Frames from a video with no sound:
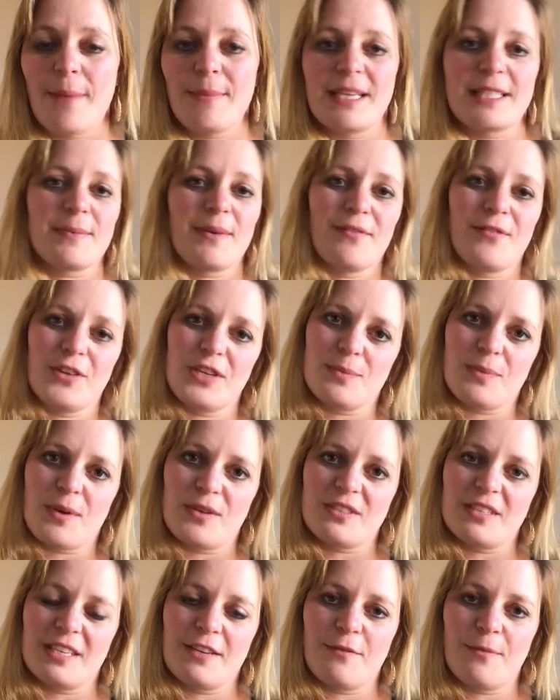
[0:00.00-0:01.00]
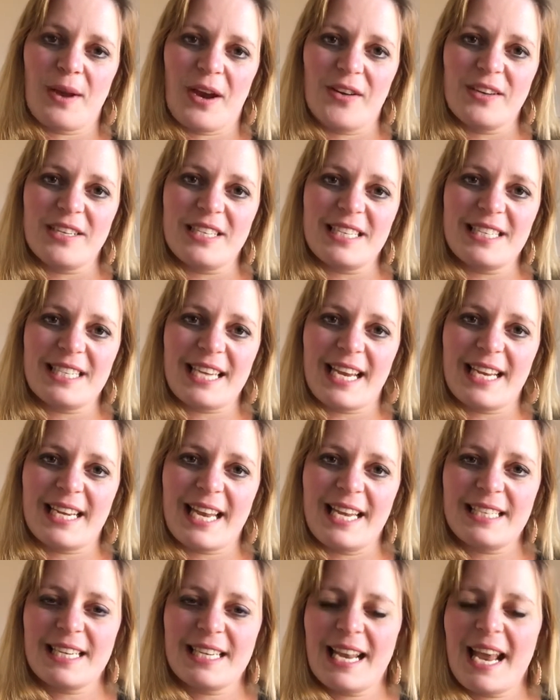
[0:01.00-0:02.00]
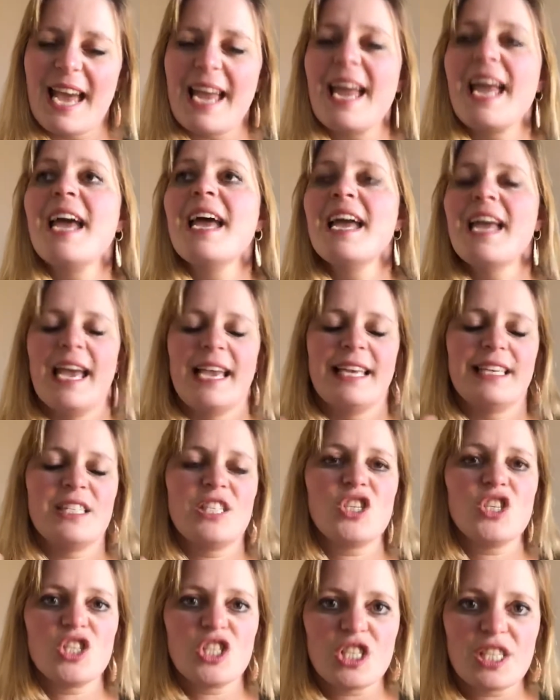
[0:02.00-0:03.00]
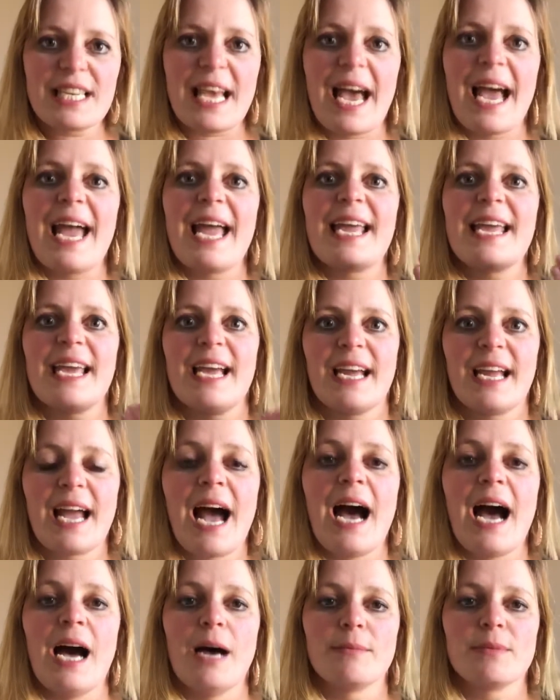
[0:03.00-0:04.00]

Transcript: That's my first positive parenting technique today, is to stay calm.